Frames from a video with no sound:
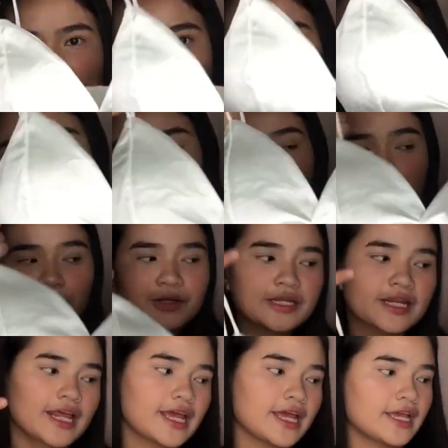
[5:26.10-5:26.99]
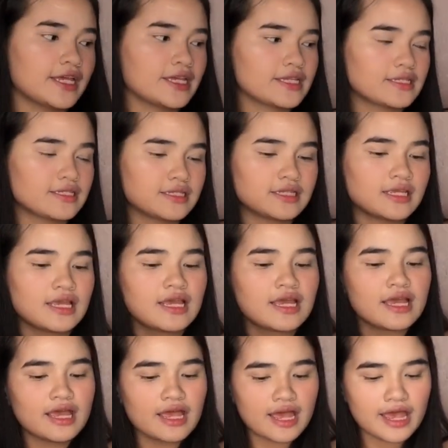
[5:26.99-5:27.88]
Yeah, super nice
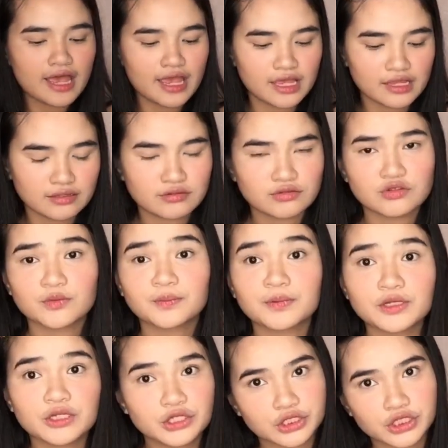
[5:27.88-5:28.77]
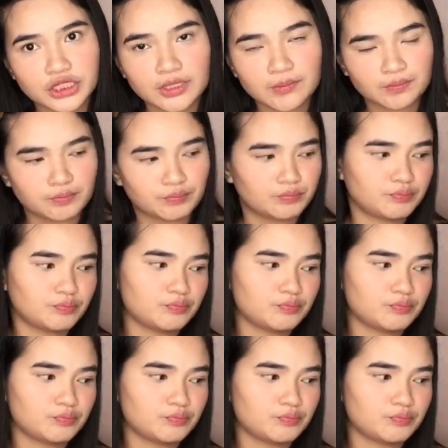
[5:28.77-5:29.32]
and super cheap.